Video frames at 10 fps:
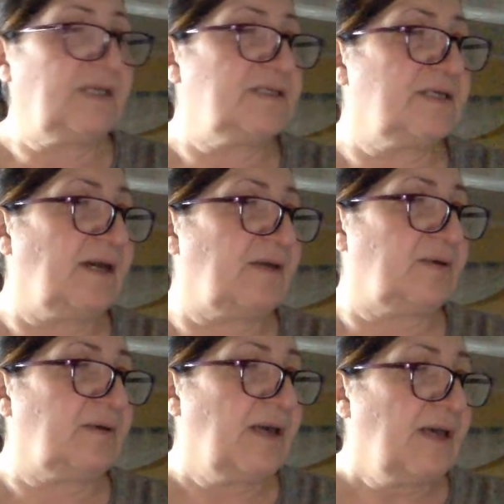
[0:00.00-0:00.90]

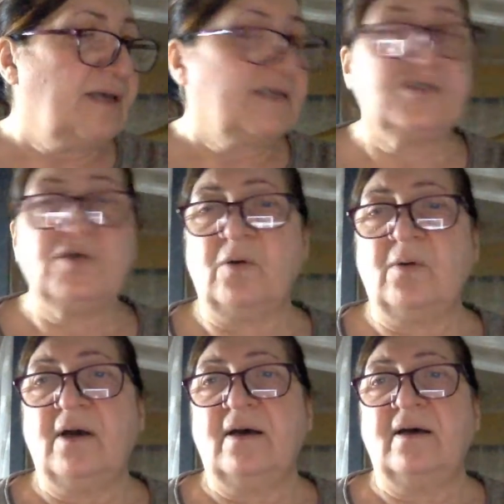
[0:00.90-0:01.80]
together.
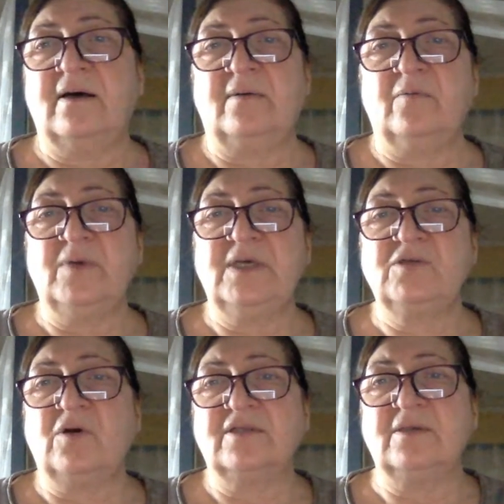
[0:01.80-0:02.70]
So, we
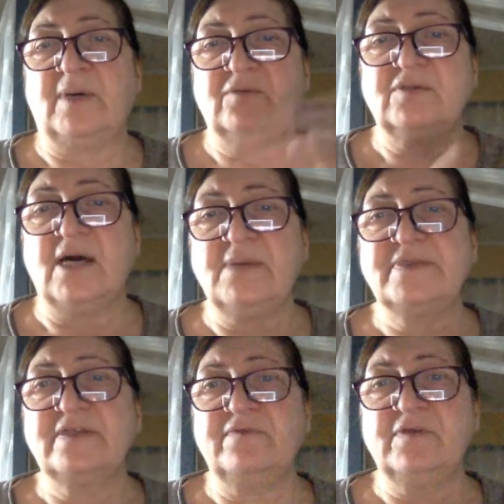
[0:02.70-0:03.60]
talked about
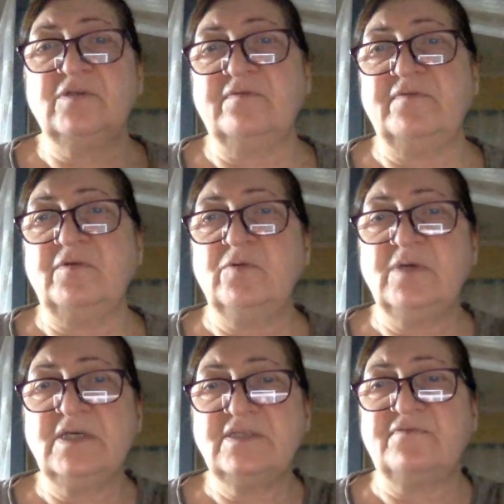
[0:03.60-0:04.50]
types of
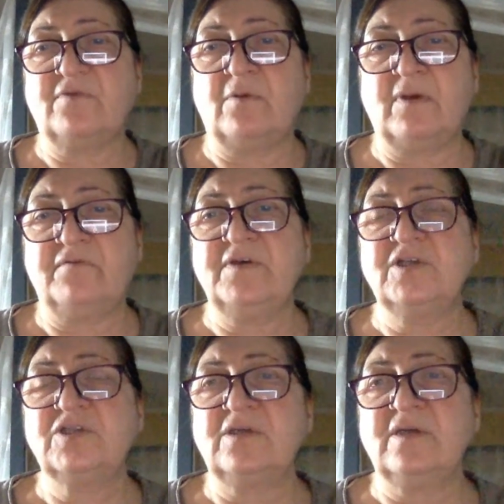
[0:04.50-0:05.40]
interviewees from
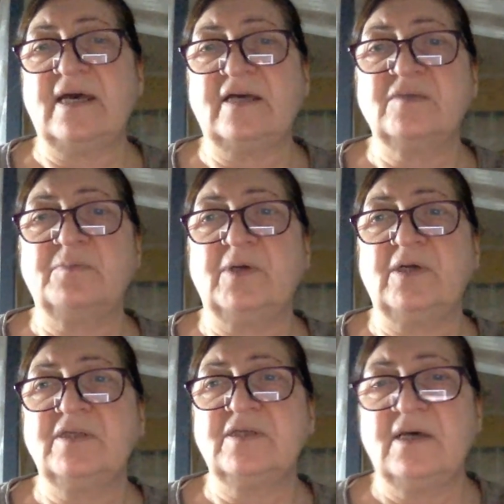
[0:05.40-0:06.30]
official,
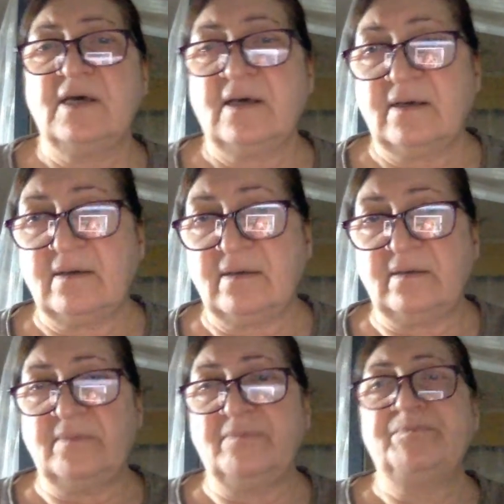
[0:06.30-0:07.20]
expert,
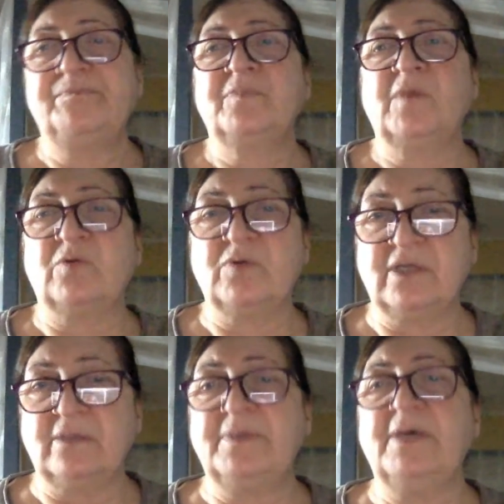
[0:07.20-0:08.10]
um,
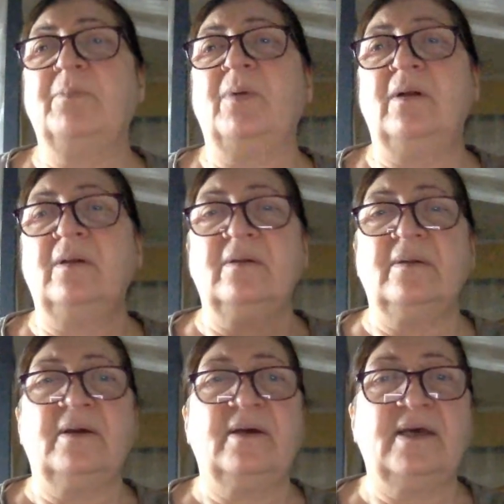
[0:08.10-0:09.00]
real
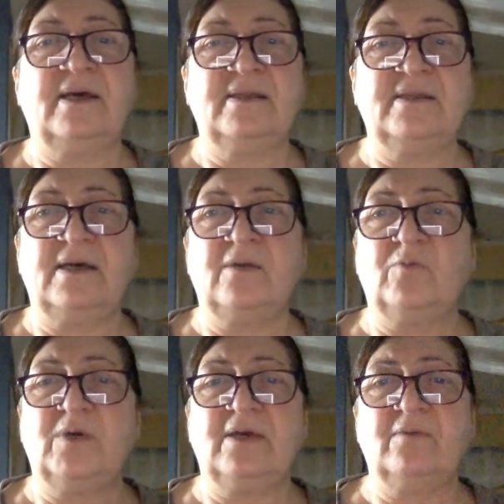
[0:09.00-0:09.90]
people, and
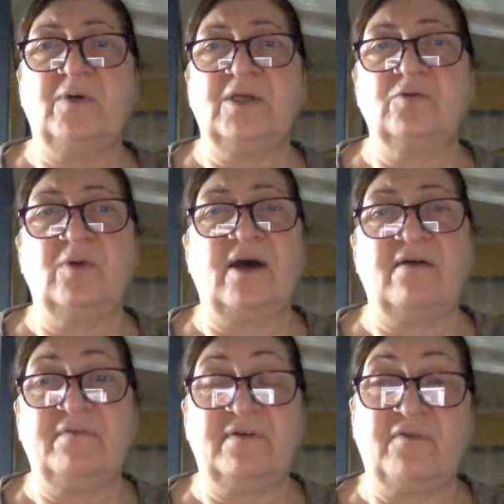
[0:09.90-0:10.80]
then we do
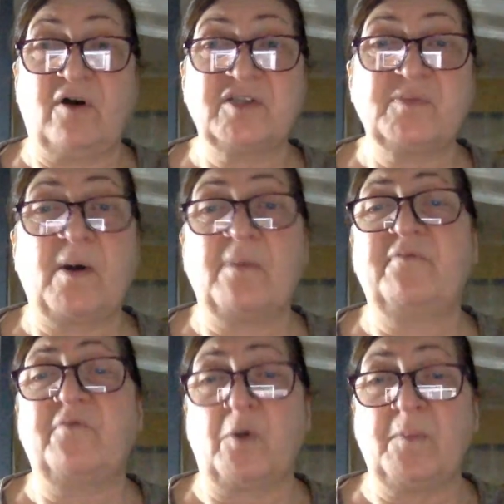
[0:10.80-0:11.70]
have a Vox
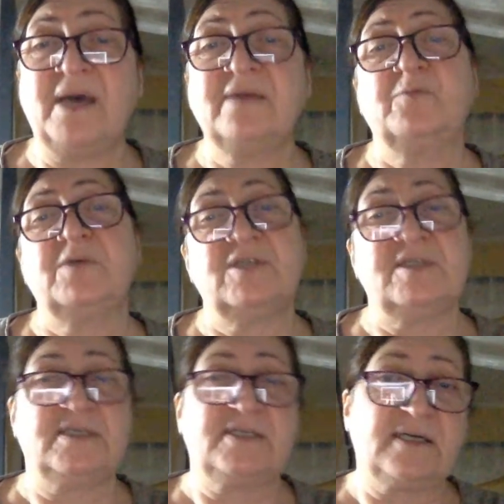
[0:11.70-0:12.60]
Pop format, which
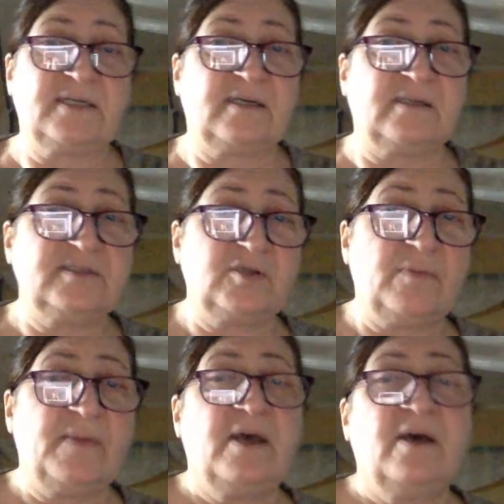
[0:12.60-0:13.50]
is a technical
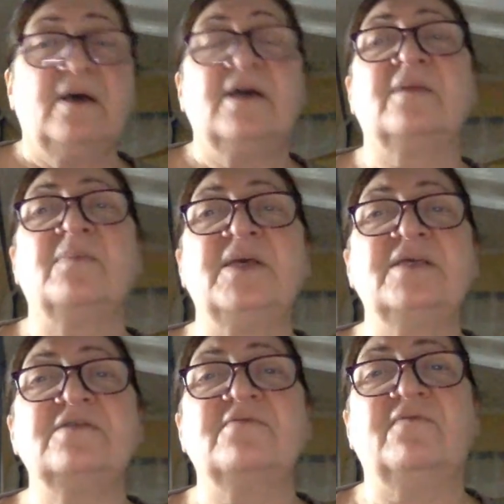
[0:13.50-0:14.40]
term. It
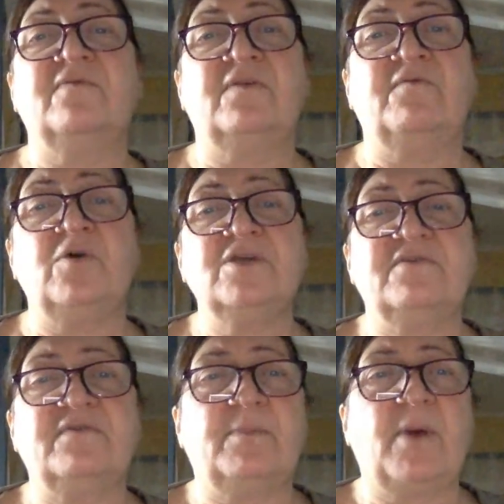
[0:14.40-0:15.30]
means the voice
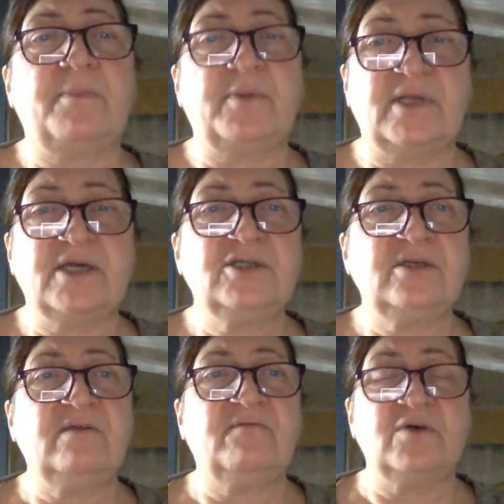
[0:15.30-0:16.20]
of the
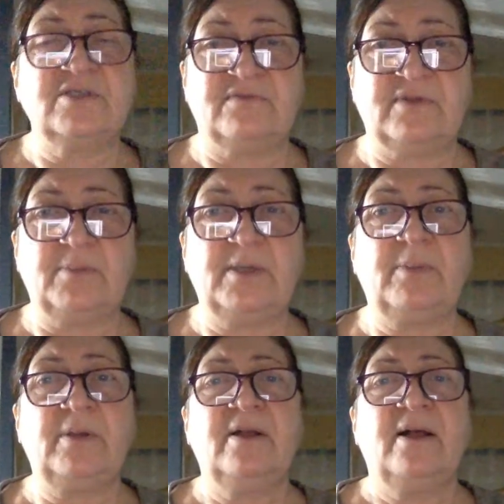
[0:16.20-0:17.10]
population, the voice of the
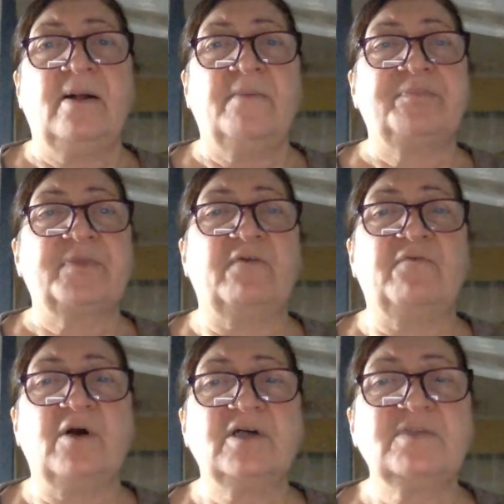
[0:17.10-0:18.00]
people. A
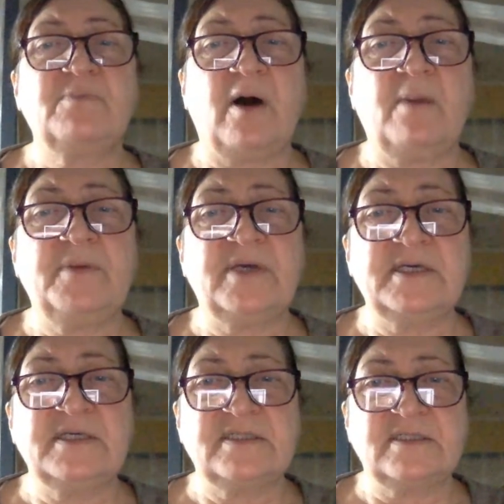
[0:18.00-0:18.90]
Vox Pop
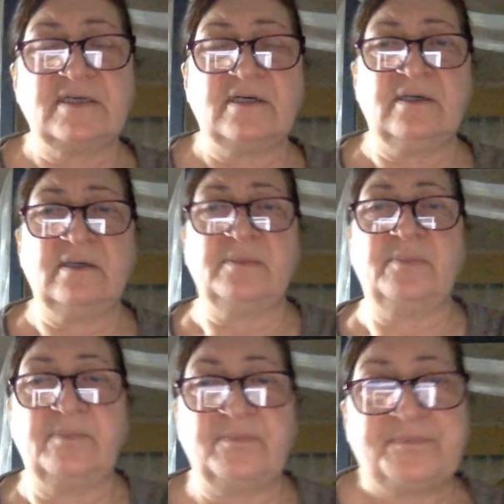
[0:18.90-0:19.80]
is a
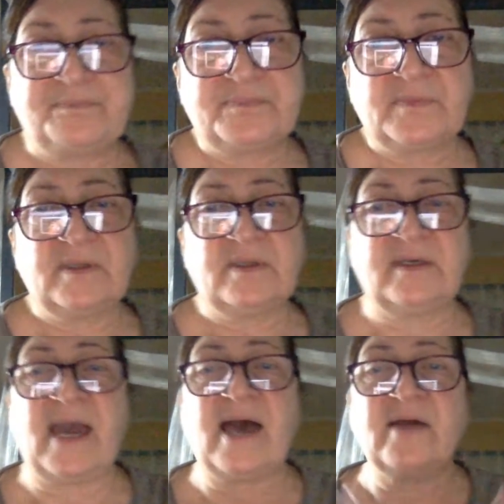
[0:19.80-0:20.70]

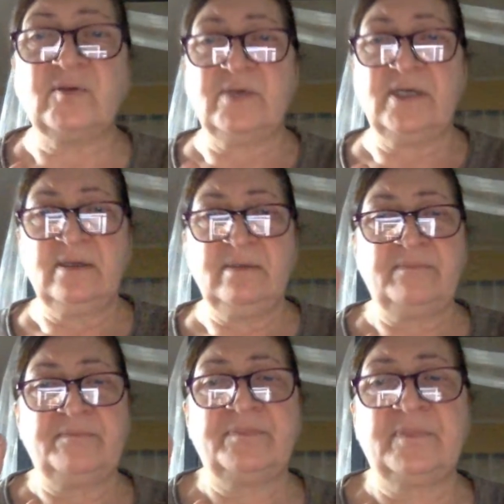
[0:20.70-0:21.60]

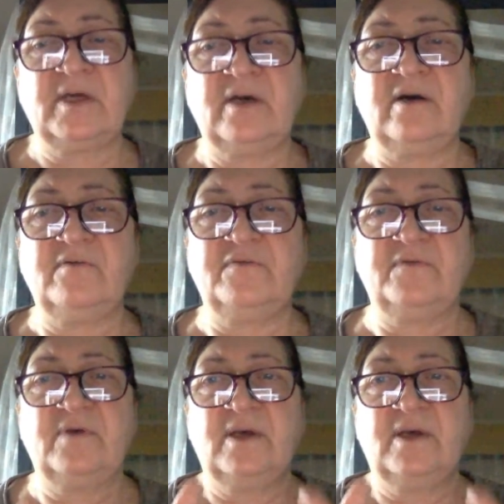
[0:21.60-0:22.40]
gathering of